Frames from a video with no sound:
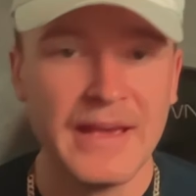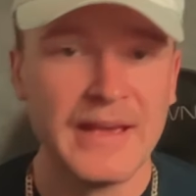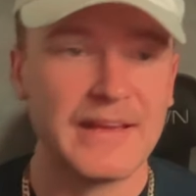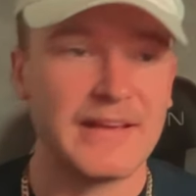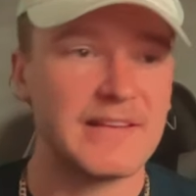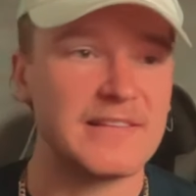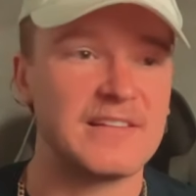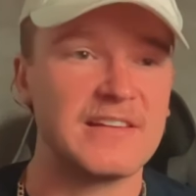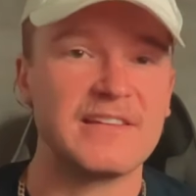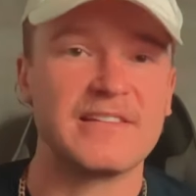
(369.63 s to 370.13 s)

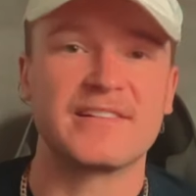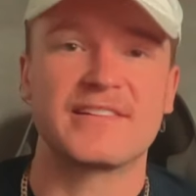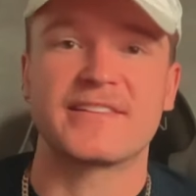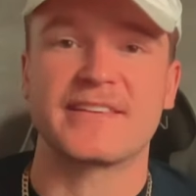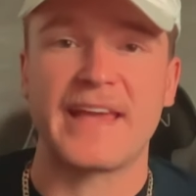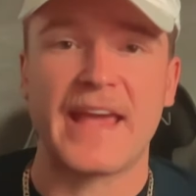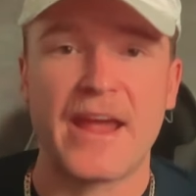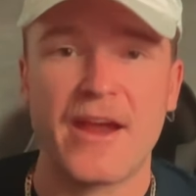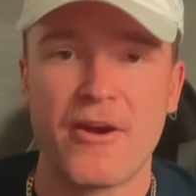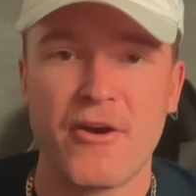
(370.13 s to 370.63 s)
Is he
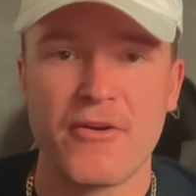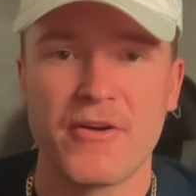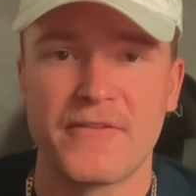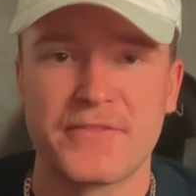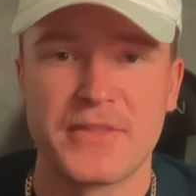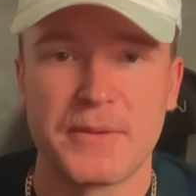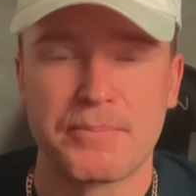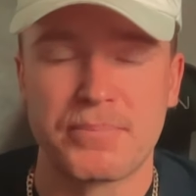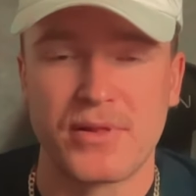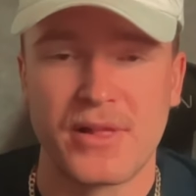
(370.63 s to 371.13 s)
scared
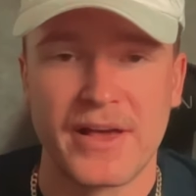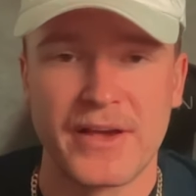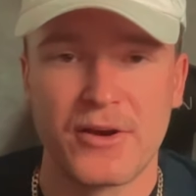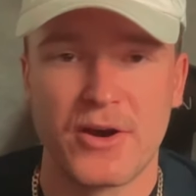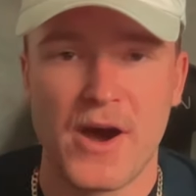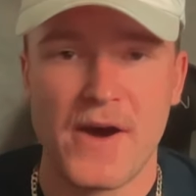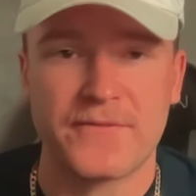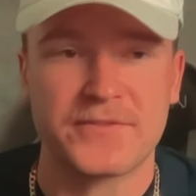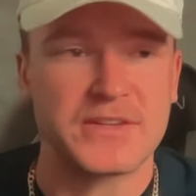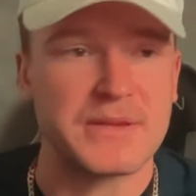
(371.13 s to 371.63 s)
of the
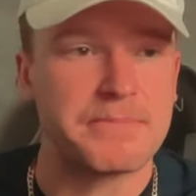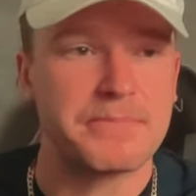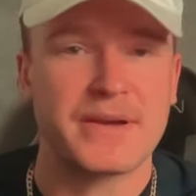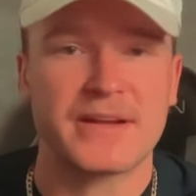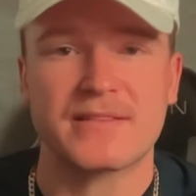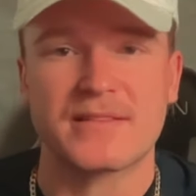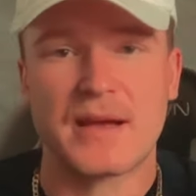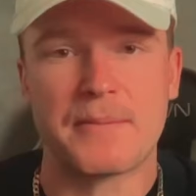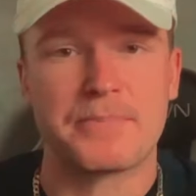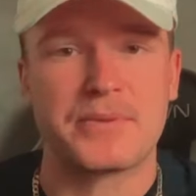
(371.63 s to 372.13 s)
playoffs? He
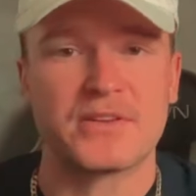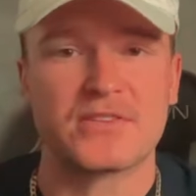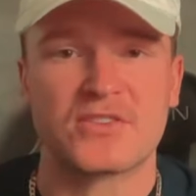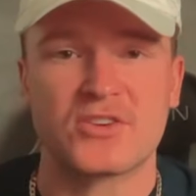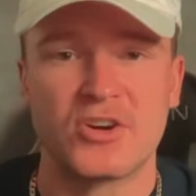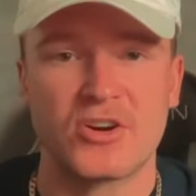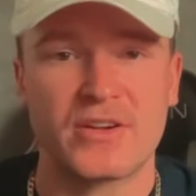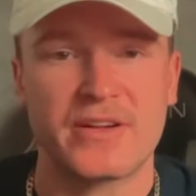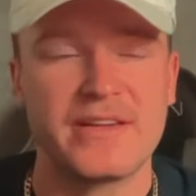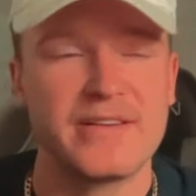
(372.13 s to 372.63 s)
picked up his
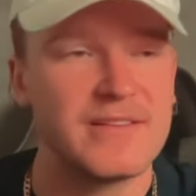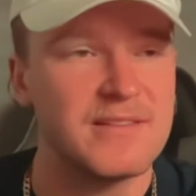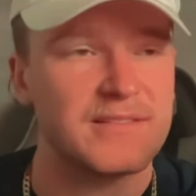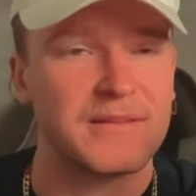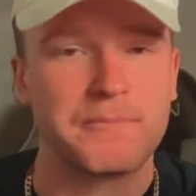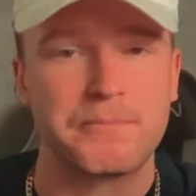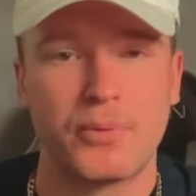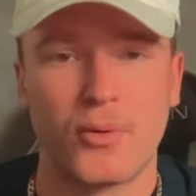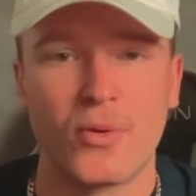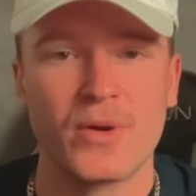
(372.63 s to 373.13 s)
cookies
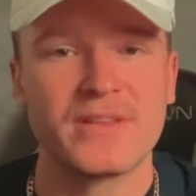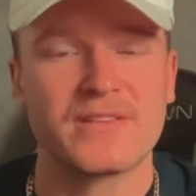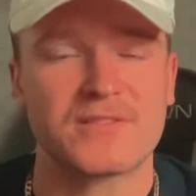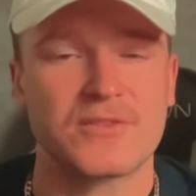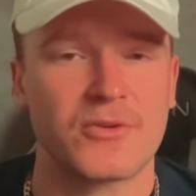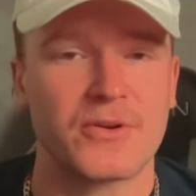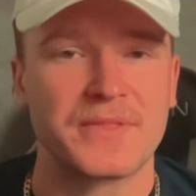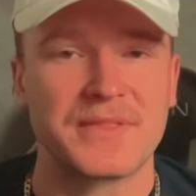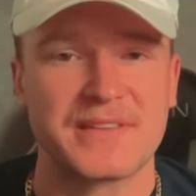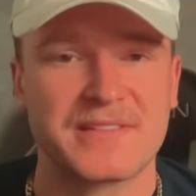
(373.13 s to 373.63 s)
and points
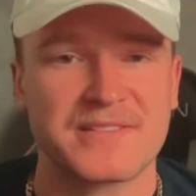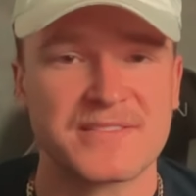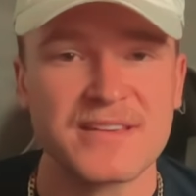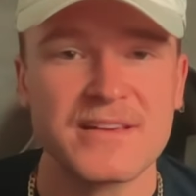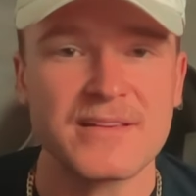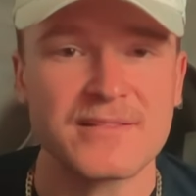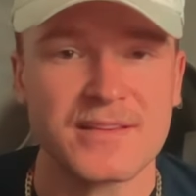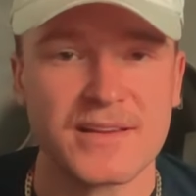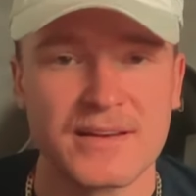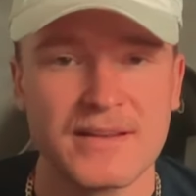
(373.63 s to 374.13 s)
during the
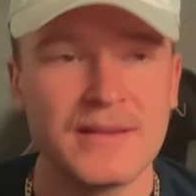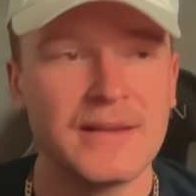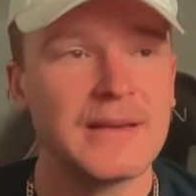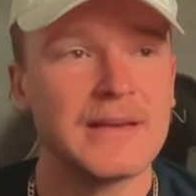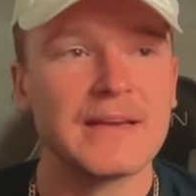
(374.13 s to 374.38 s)
season.